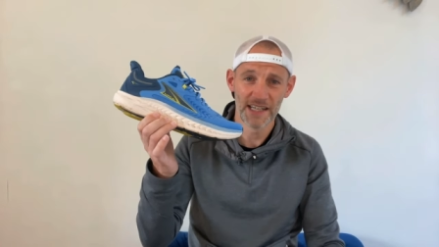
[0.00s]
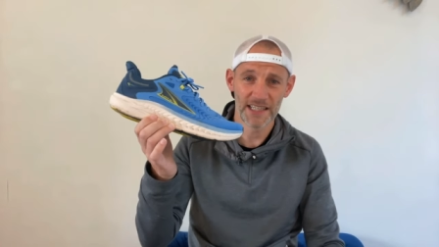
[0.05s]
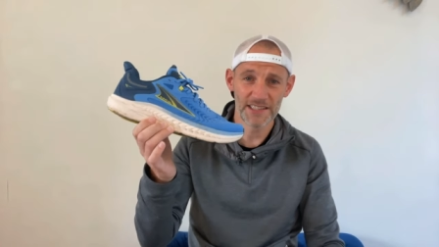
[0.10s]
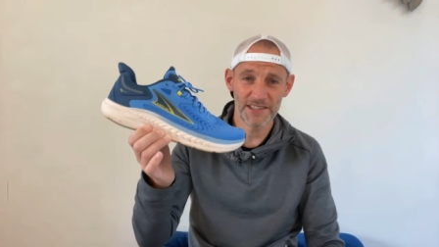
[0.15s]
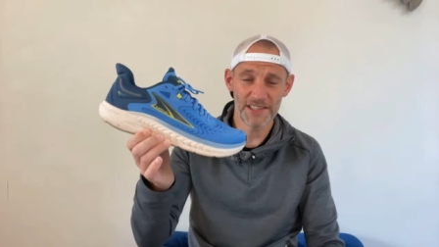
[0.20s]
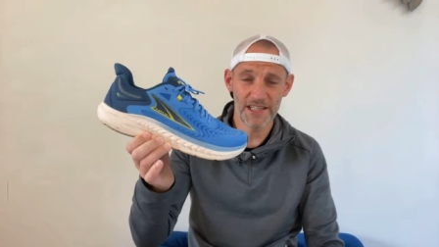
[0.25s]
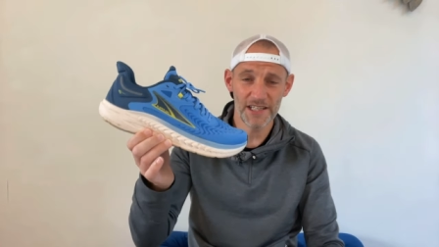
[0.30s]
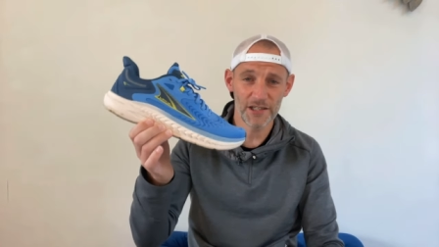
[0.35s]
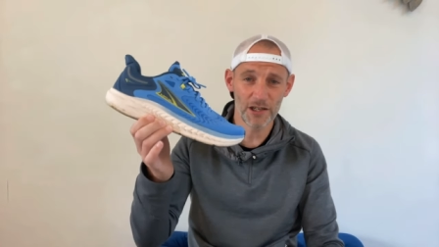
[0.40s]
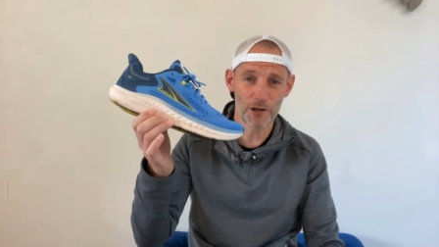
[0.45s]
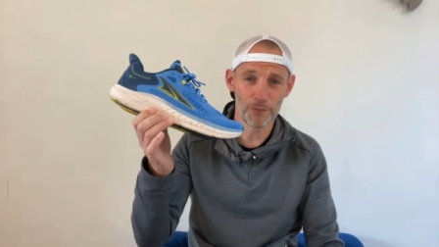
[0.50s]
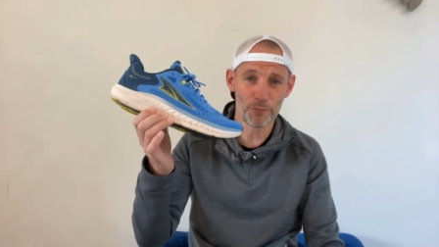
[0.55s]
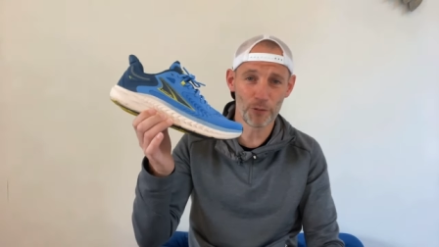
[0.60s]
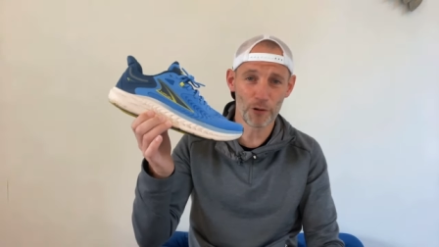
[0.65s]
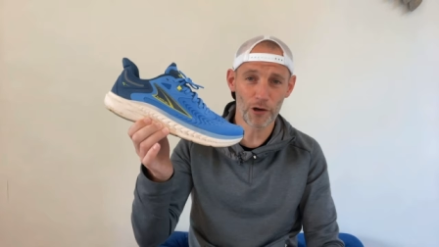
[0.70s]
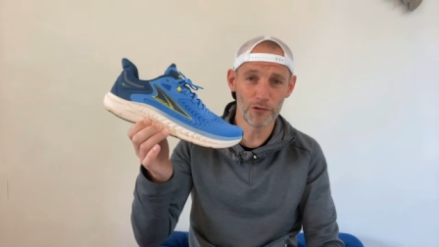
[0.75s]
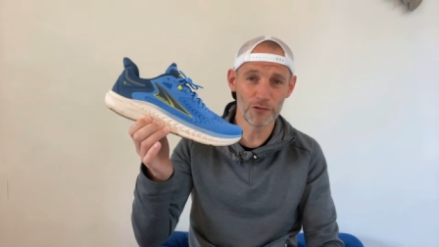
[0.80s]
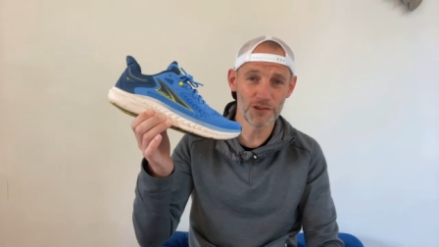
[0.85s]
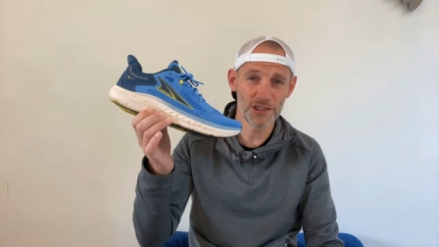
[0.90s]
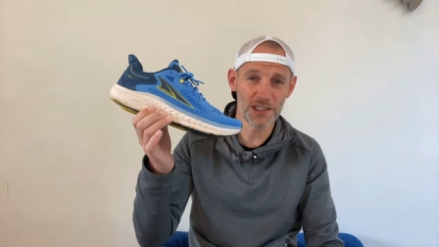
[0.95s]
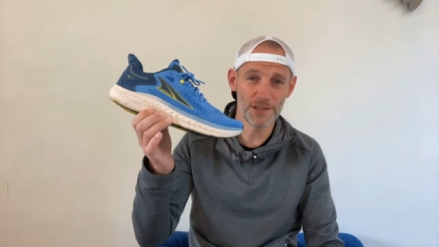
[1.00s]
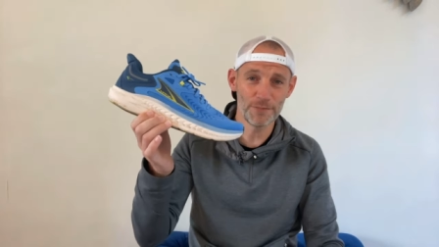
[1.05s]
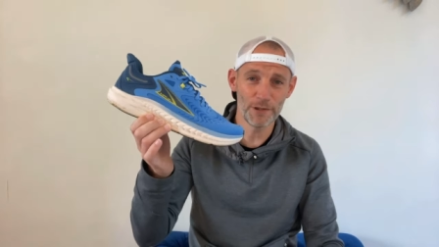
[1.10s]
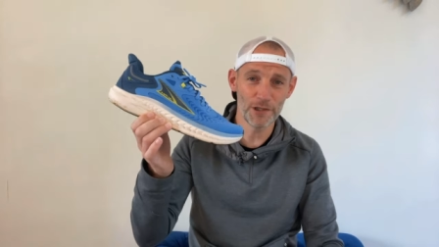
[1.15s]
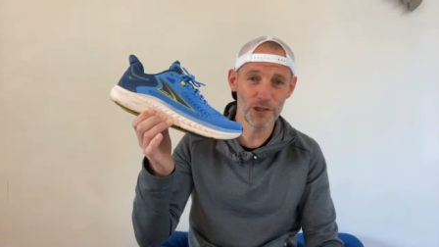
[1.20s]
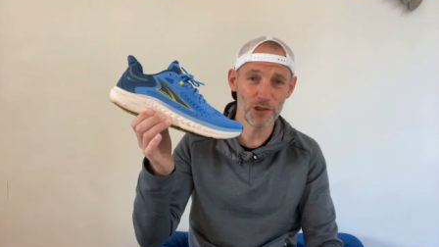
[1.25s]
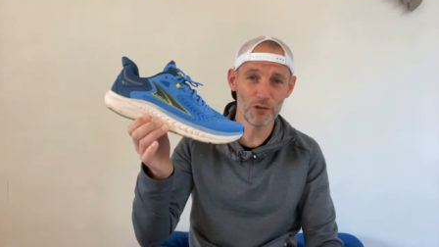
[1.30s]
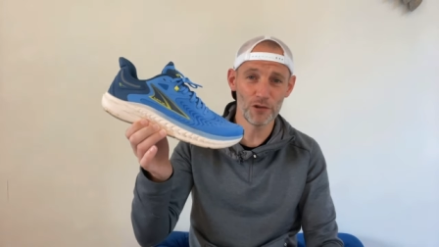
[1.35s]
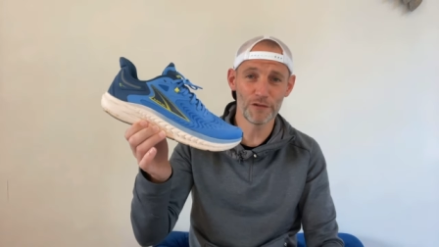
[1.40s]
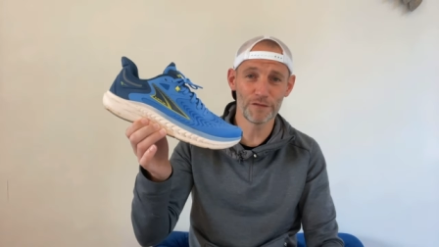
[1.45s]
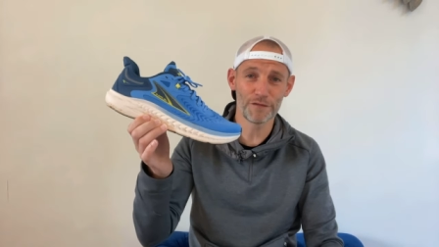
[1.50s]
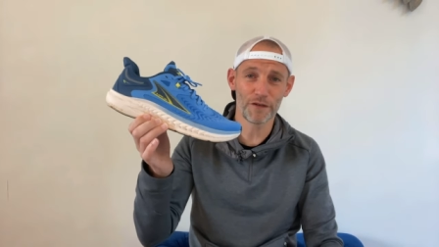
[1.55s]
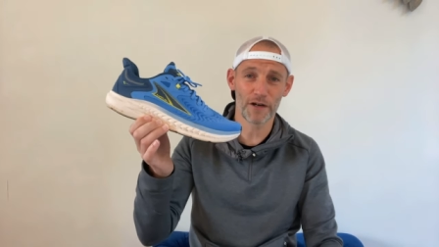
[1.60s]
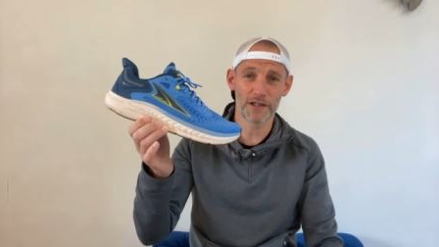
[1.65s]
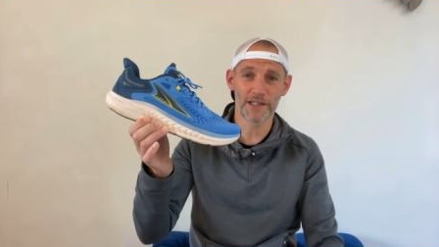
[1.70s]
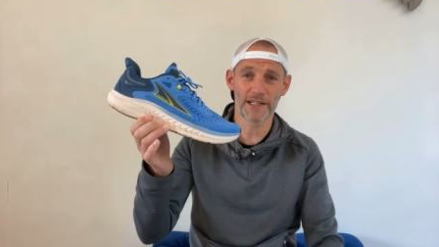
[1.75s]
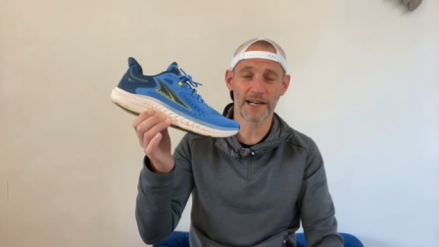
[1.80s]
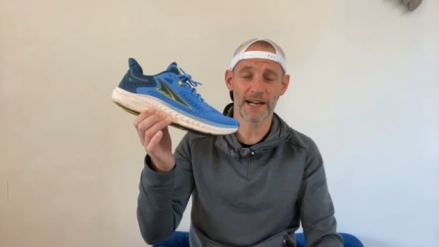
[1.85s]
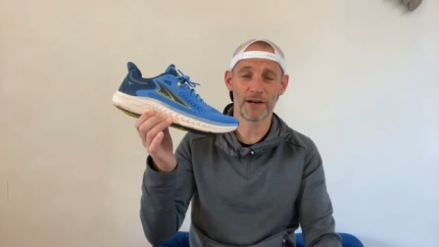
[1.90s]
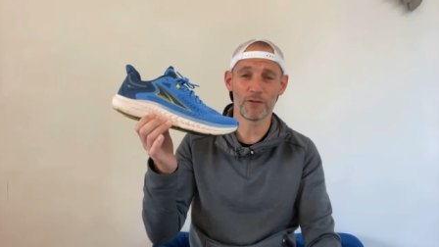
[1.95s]
as the Ego Pro TPU you
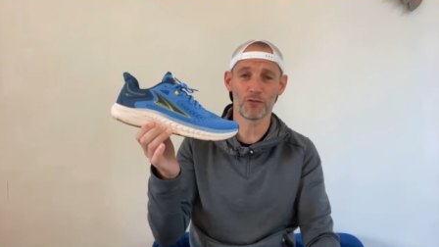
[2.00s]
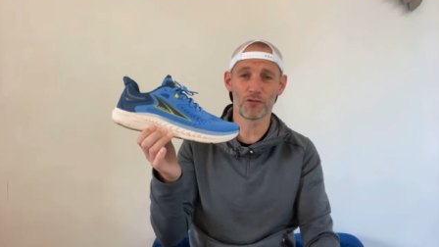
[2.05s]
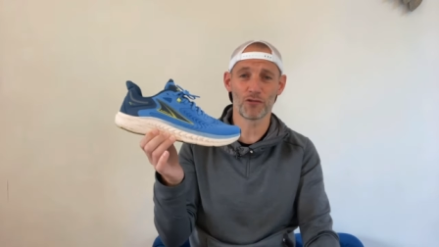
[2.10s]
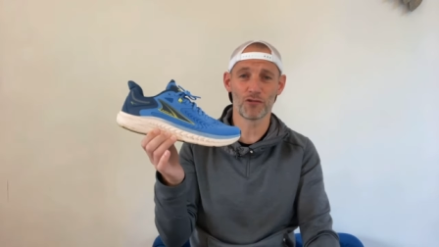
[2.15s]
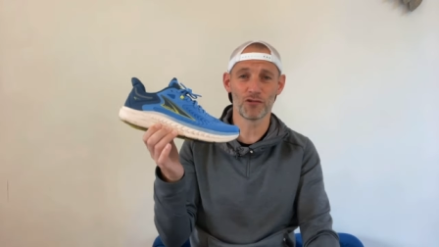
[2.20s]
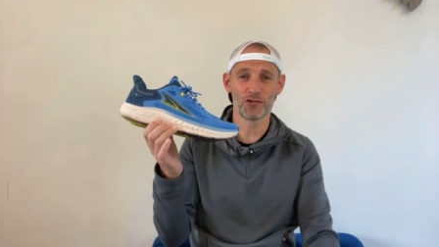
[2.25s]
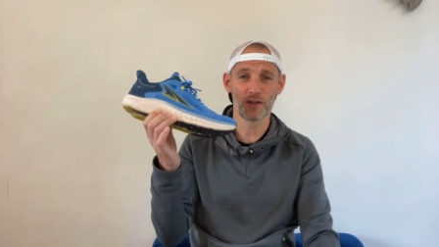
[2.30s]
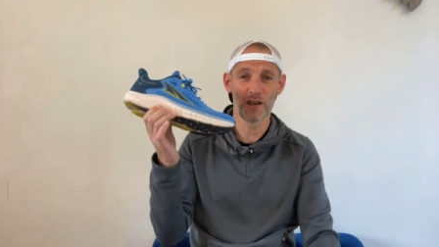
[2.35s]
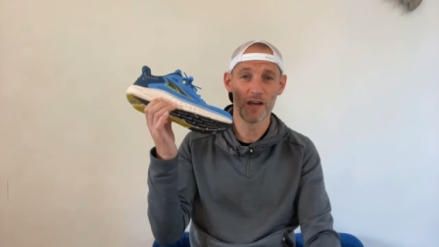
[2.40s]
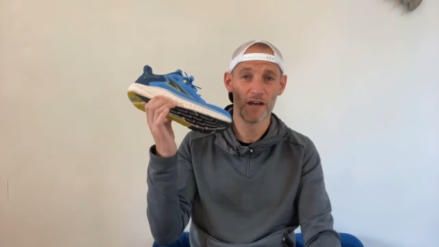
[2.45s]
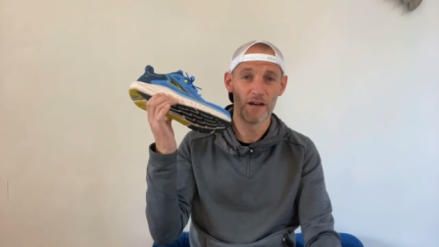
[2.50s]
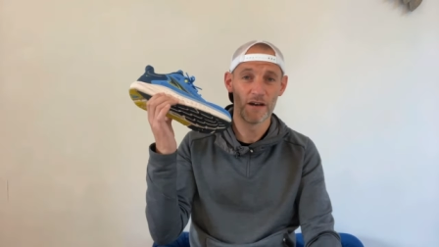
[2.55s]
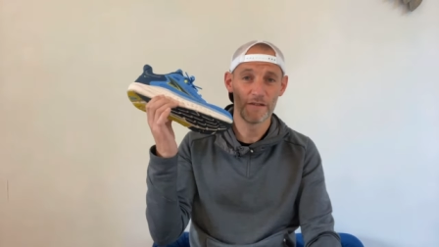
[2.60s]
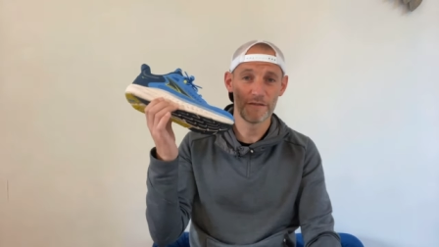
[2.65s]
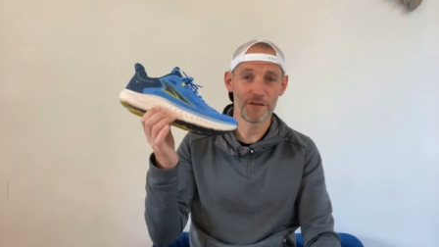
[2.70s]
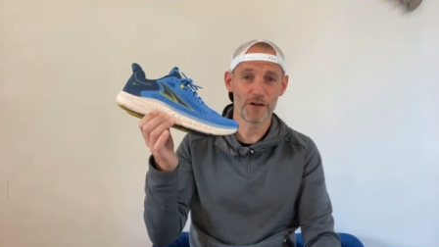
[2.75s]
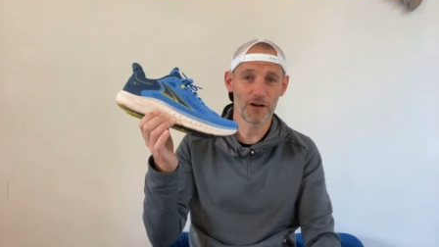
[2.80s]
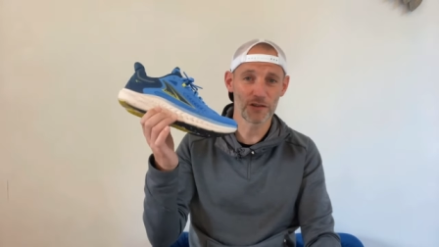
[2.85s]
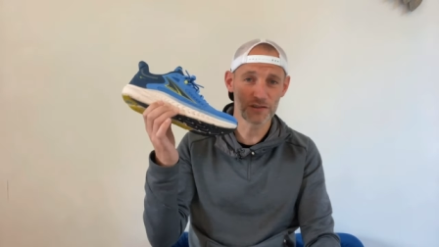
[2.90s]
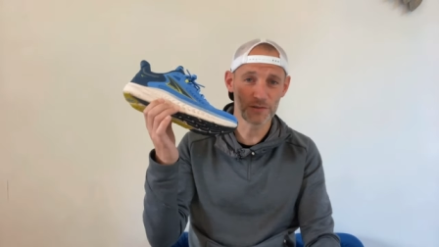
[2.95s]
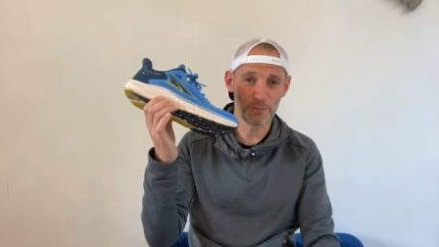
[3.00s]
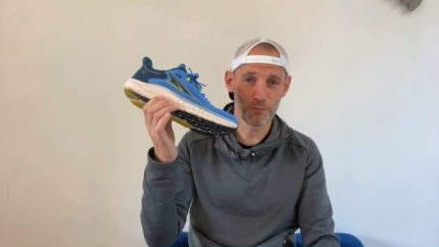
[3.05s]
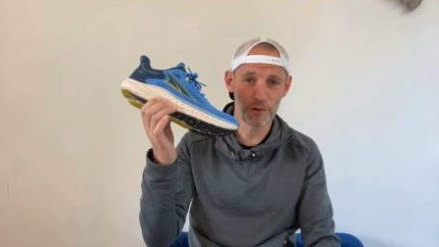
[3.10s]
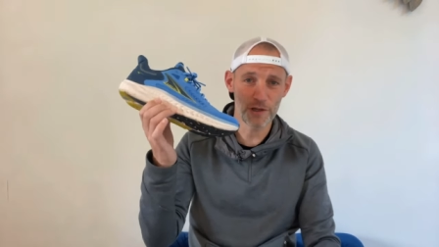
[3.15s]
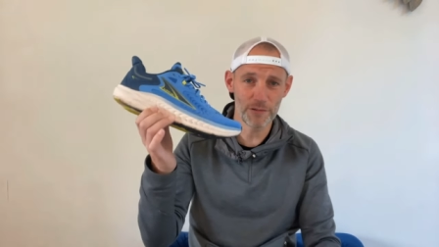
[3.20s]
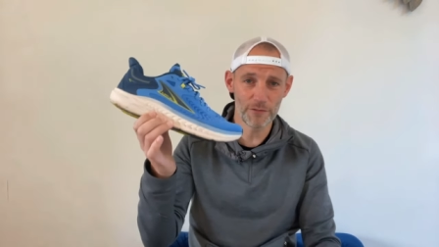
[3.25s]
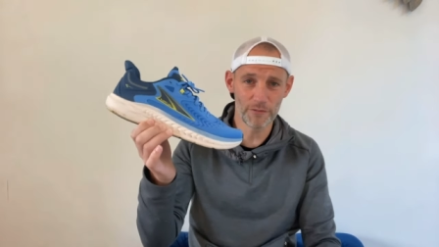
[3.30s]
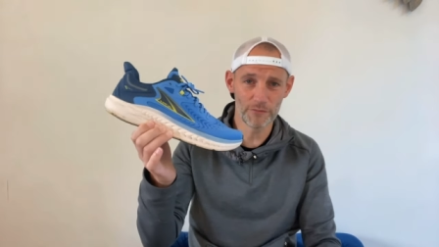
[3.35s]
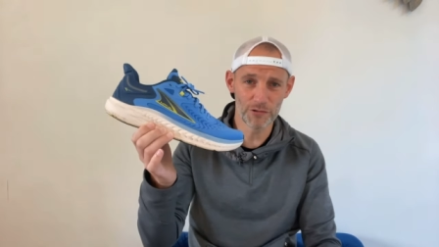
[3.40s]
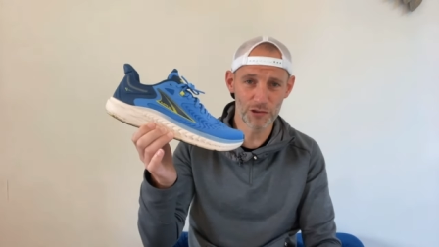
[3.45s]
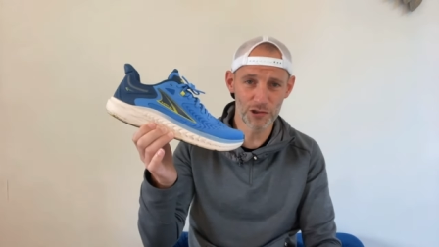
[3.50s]
find in Altra's faster premium